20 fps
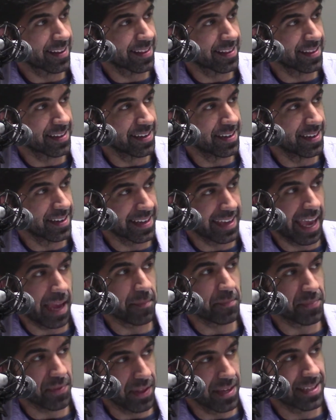The
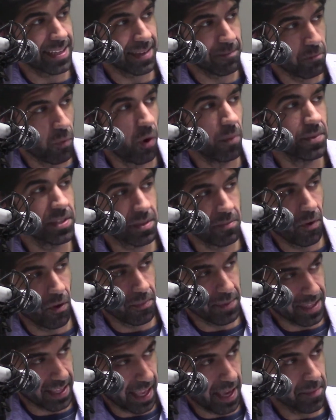gameplay, the
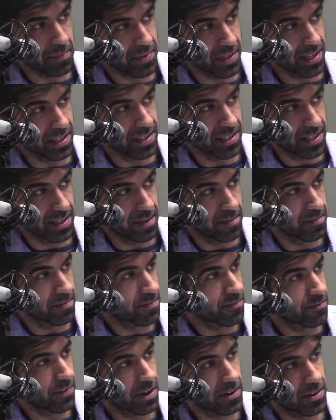moment-to-moment gameplay
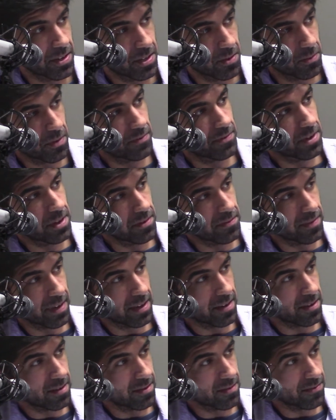seemed very derivative
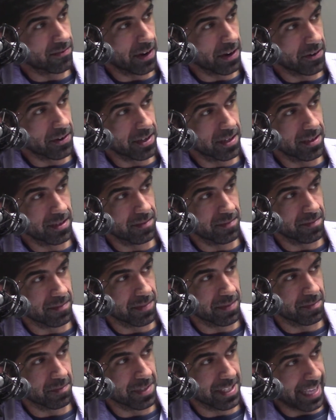and very
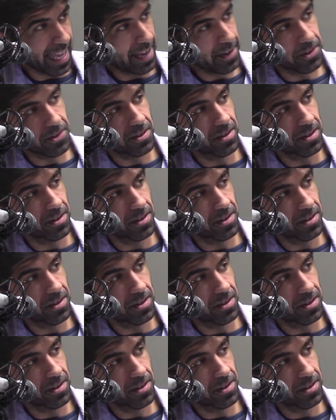standard.